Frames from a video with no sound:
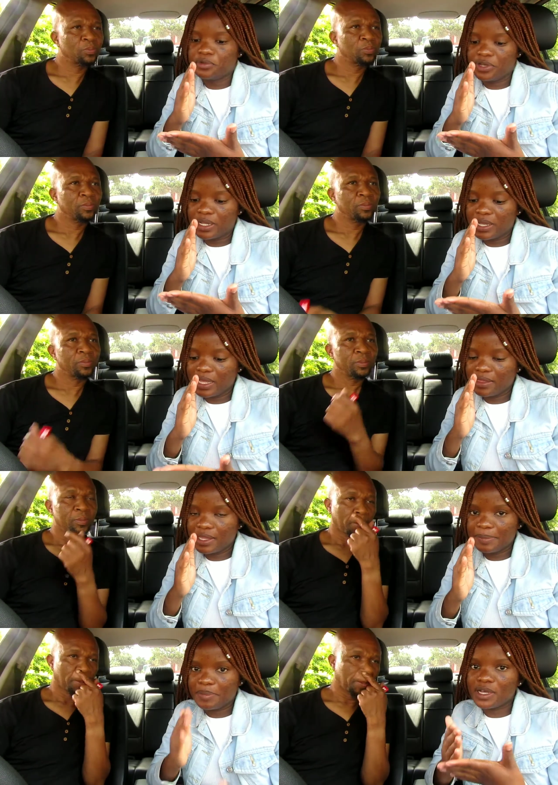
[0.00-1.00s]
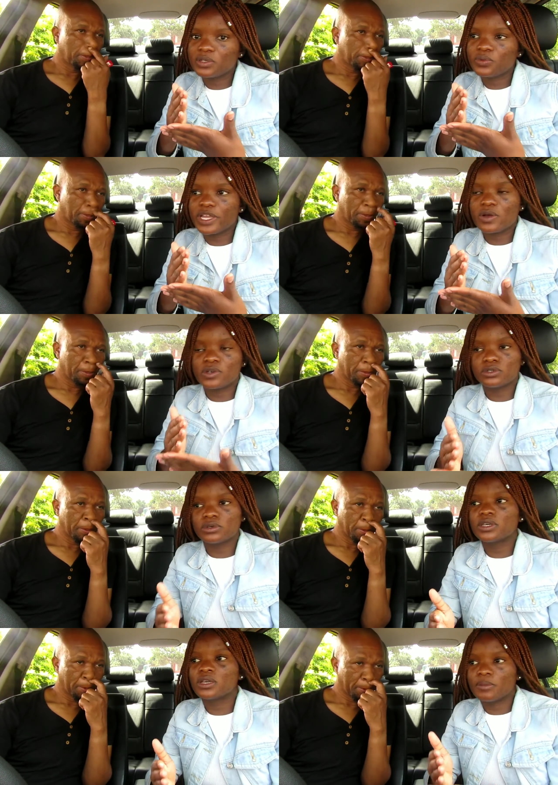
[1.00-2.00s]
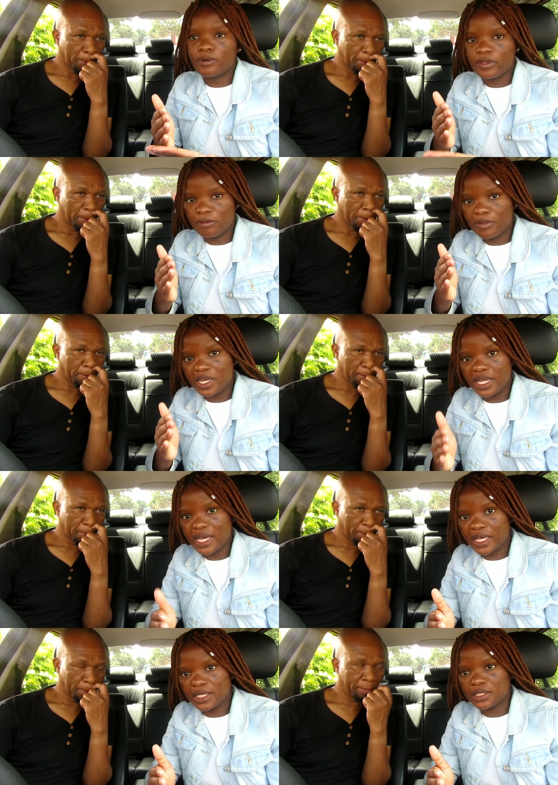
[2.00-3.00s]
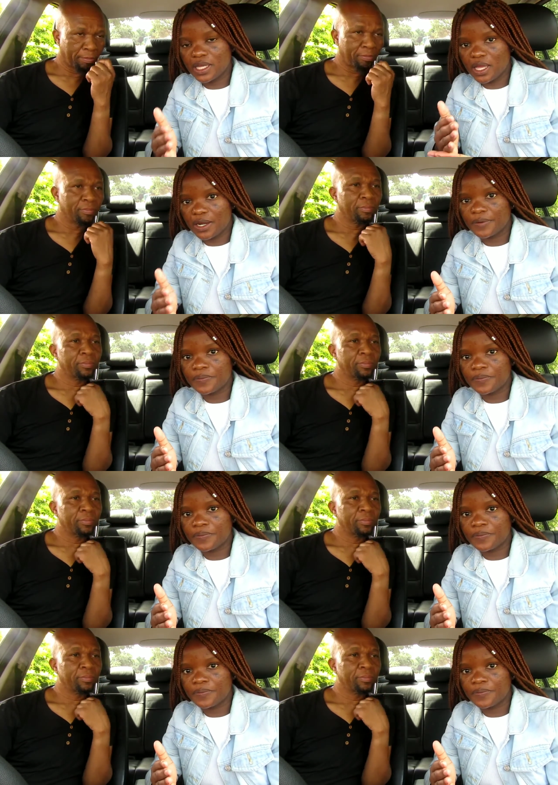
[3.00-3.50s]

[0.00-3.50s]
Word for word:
Speaker 1: going to cut that part where i was talking about the money heist mm. okay